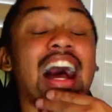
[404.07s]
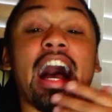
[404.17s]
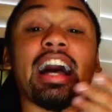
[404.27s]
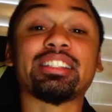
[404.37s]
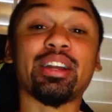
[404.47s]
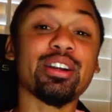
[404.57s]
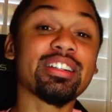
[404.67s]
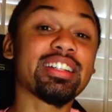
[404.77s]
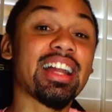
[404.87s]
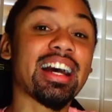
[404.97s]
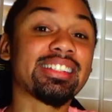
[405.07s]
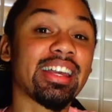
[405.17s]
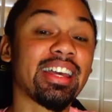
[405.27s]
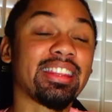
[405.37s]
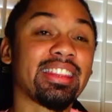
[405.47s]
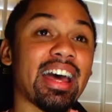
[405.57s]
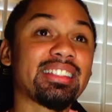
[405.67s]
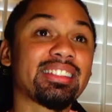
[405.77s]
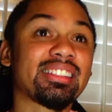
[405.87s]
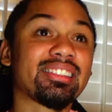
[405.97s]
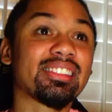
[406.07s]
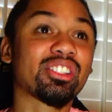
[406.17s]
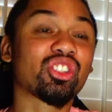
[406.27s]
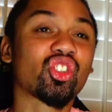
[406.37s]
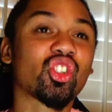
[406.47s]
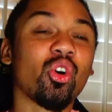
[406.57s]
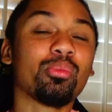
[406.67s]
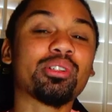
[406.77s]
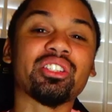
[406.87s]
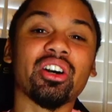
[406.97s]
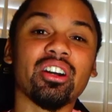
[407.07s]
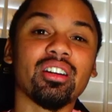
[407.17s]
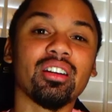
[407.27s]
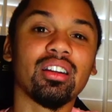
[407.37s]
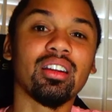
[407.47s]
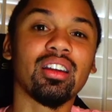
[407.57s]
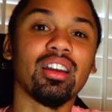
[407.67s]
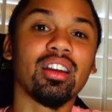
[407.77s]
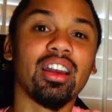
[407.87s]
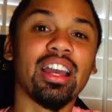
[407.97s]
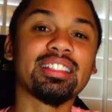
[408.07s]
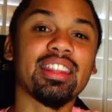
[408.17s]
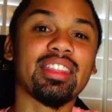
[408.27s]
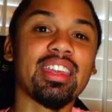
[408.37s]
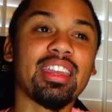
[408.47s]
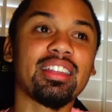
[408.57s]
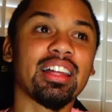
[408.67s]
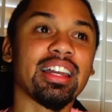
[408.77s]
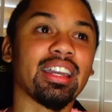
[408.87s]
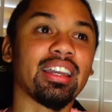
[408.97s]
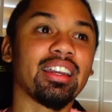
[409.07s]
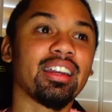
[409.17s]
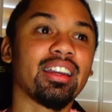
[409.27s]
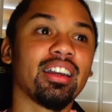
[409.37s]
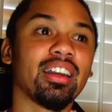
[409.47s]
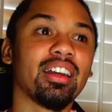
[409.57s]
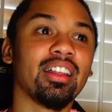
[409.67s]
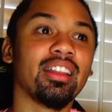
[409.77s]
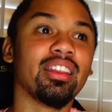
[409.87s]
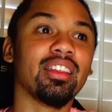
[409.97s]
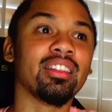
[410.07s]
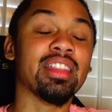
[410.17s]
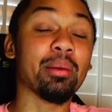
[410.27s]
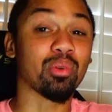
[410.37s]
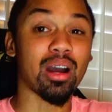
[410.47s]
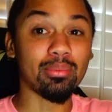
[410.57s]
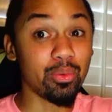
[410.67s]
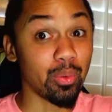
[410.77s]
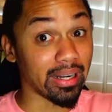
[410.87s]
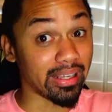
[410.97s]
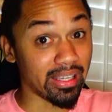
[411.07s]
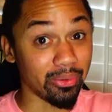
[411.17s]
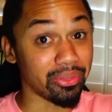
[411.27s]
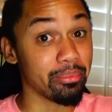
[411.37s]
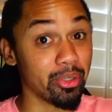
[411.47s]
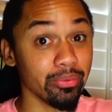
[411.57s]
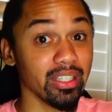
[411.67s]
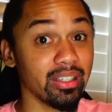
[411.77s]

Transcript: I turned and I said, that's so bizarre. And to think, like, that probably would have killed the movie.